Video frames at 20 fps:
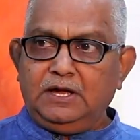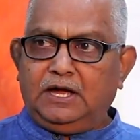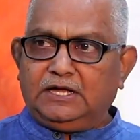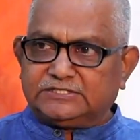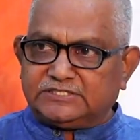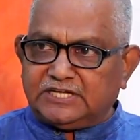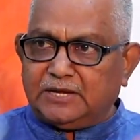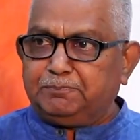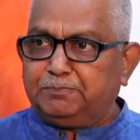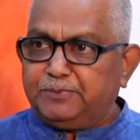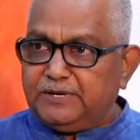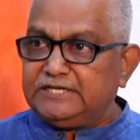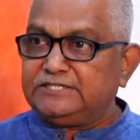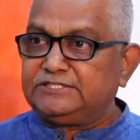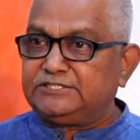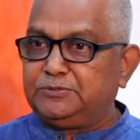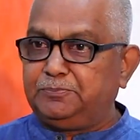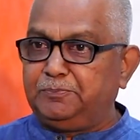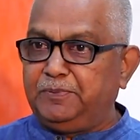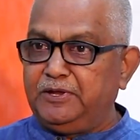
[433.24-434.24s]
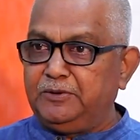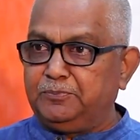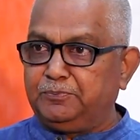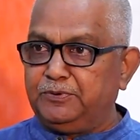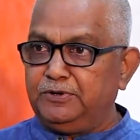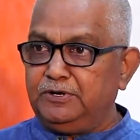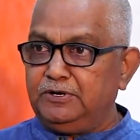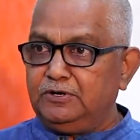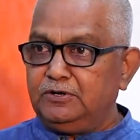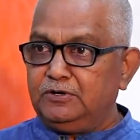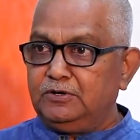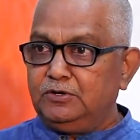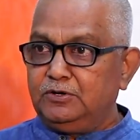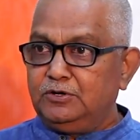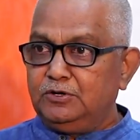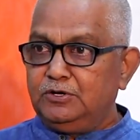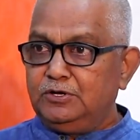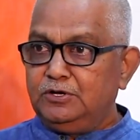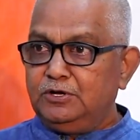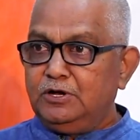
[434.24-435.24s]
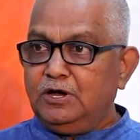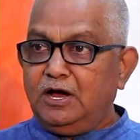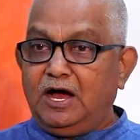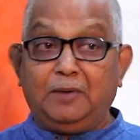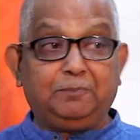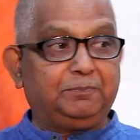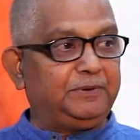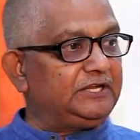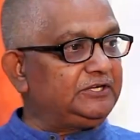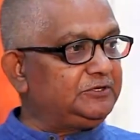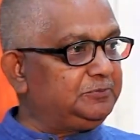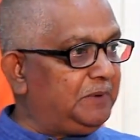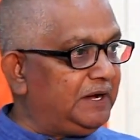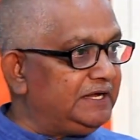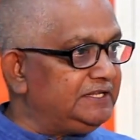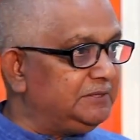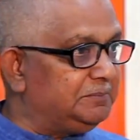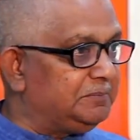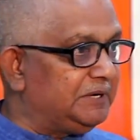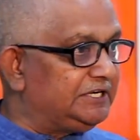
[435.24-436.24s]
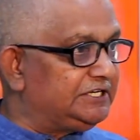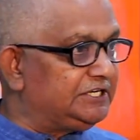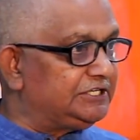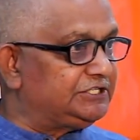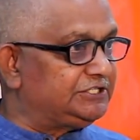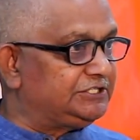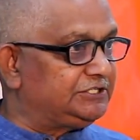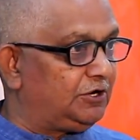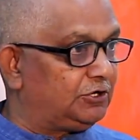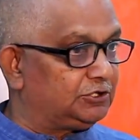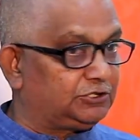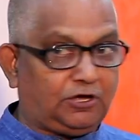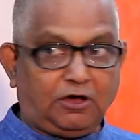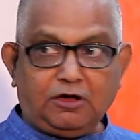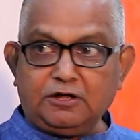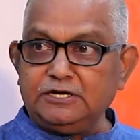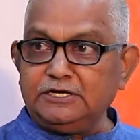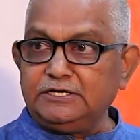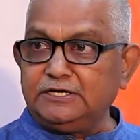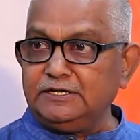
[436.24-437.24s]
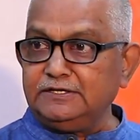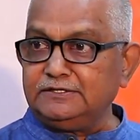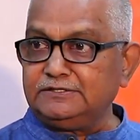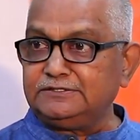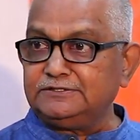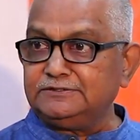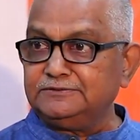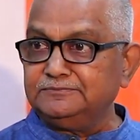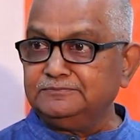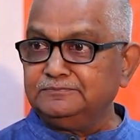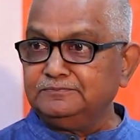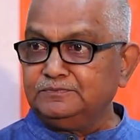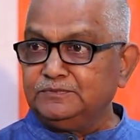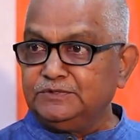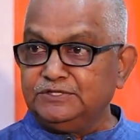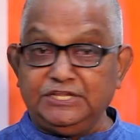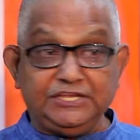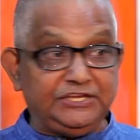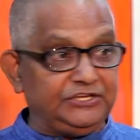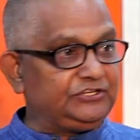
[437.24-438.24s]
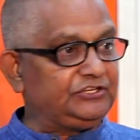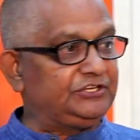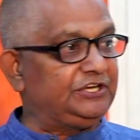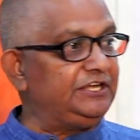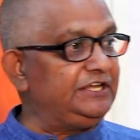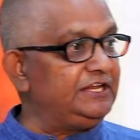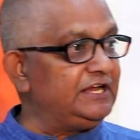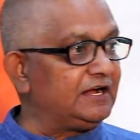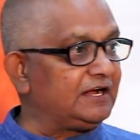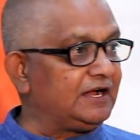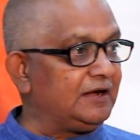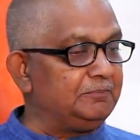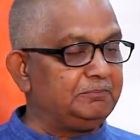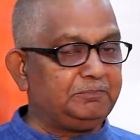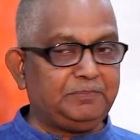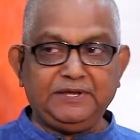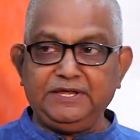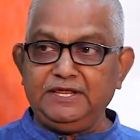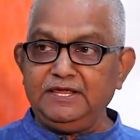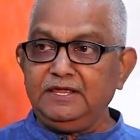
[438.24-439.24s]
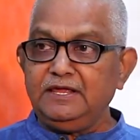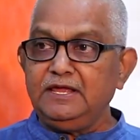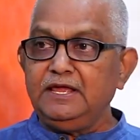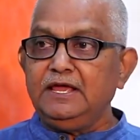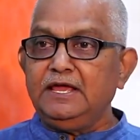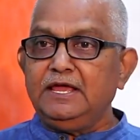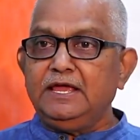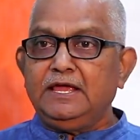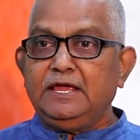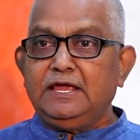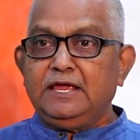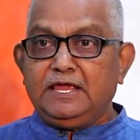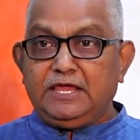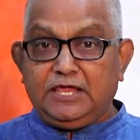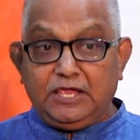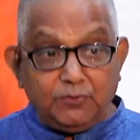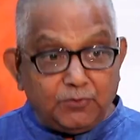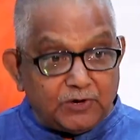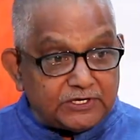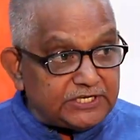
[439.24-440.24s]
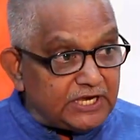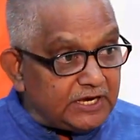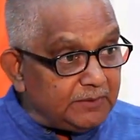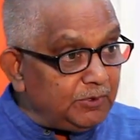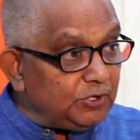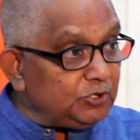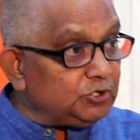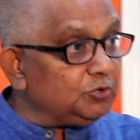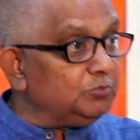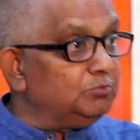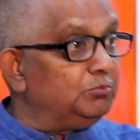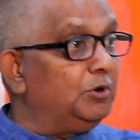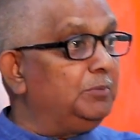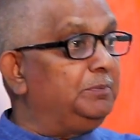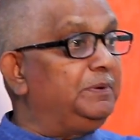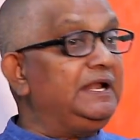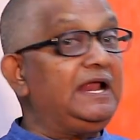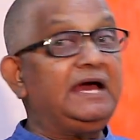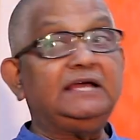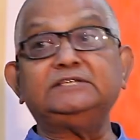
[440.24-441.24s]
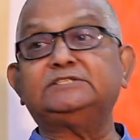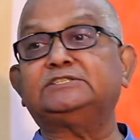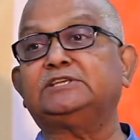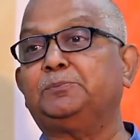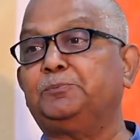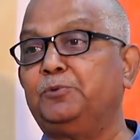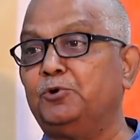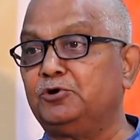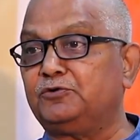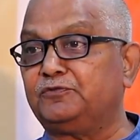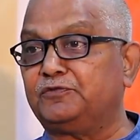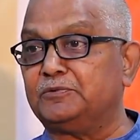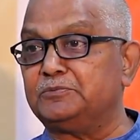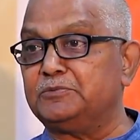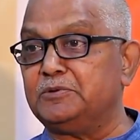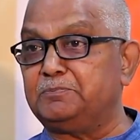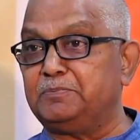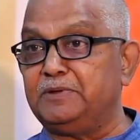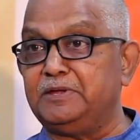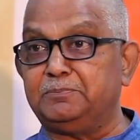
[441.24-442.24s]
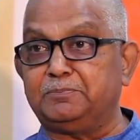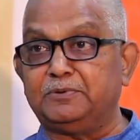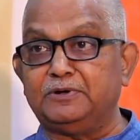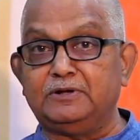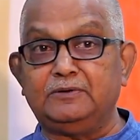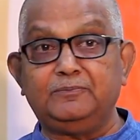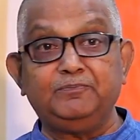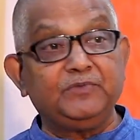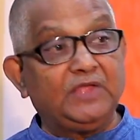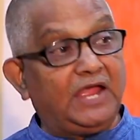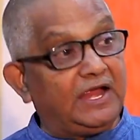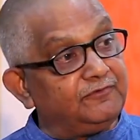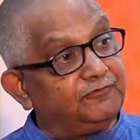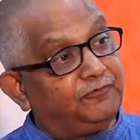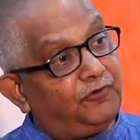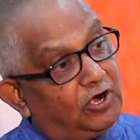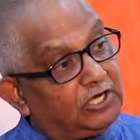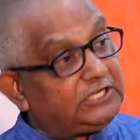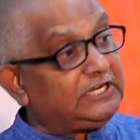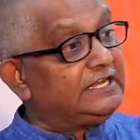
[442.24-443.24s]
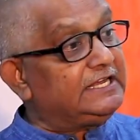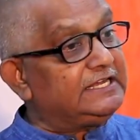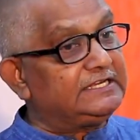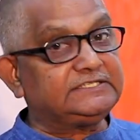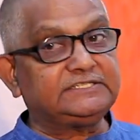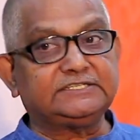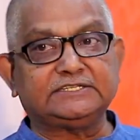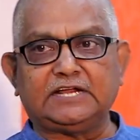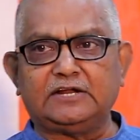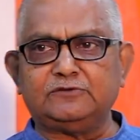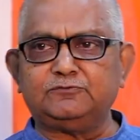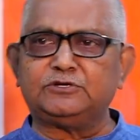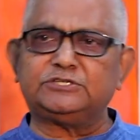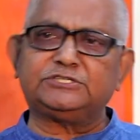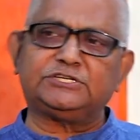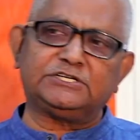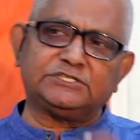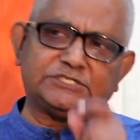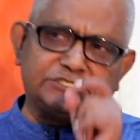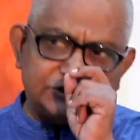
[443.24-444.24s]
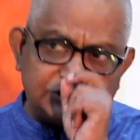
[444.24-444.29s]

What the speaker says: A suppressed people, oppressed by the British authorities, the East India Company, he was able to mobilize support from the people and fought against conversions.